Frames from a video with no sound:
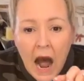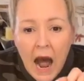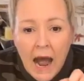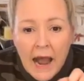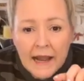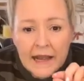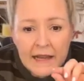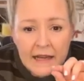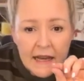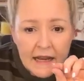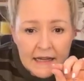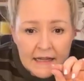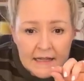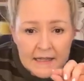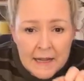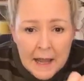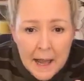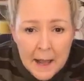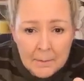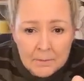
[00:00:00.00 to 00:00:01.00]
I
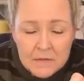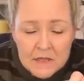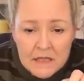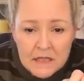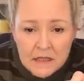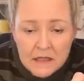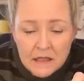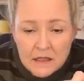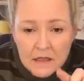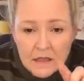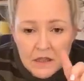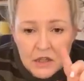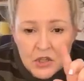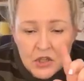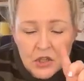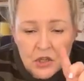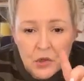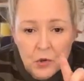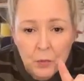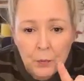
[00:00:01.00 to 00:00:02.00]
attempted
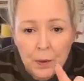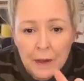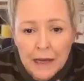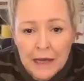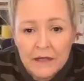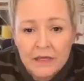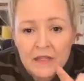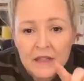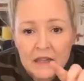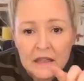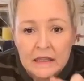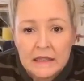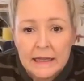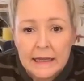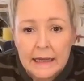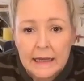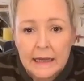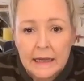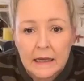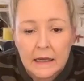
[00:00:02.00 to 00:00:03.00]
to pin the
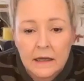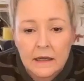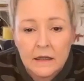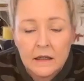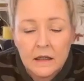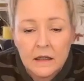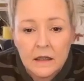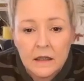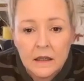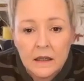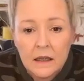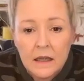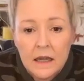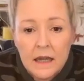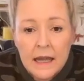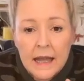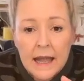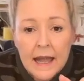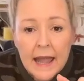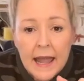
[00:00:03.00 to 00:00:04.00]
link,
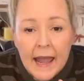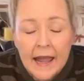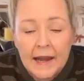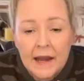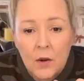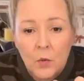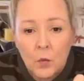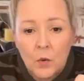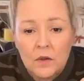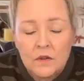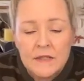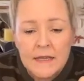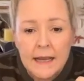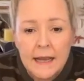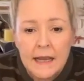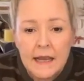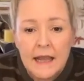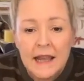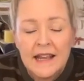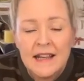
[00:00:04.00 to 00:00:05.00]
and it will
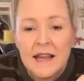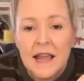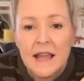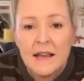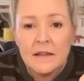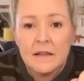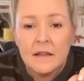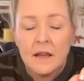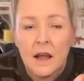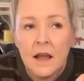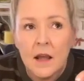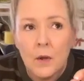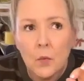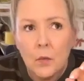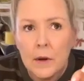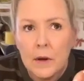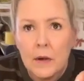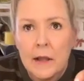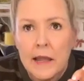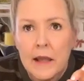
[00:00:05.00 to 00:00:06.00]
take
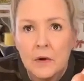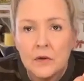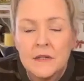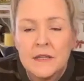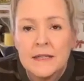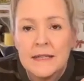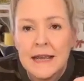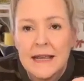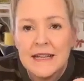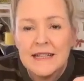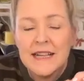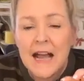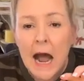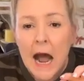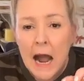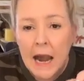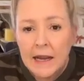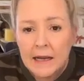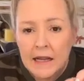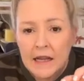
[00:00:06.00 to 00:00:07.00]
it'll say
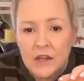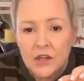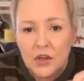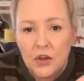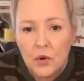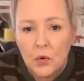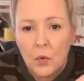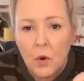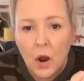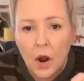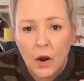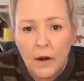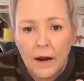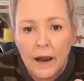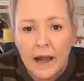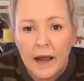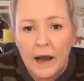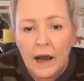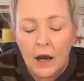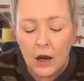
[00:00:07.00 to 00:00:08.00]
tiny
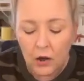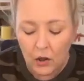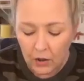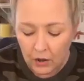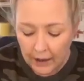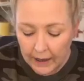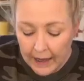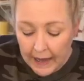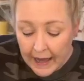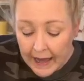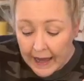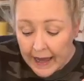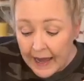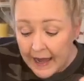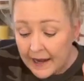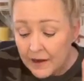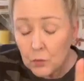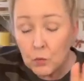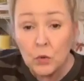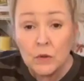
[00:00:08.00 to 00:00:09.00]
URL.
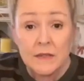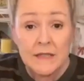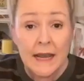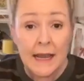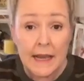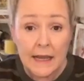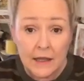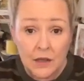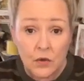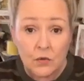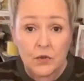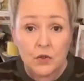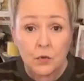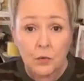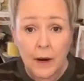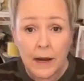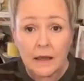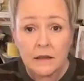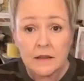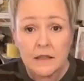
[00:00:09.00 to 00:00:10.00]
It will take you
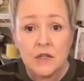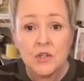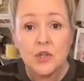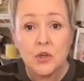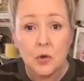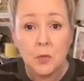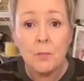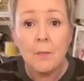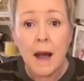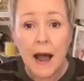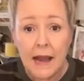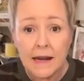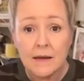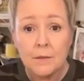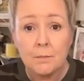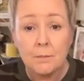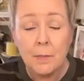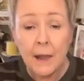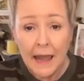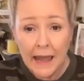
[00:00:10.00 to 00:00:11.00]
directly to
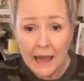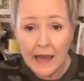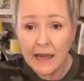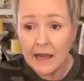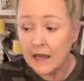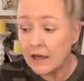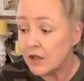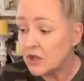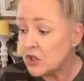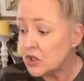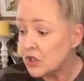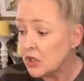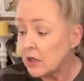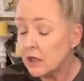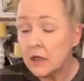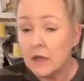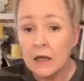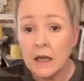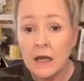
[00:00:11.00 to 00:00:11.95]
my page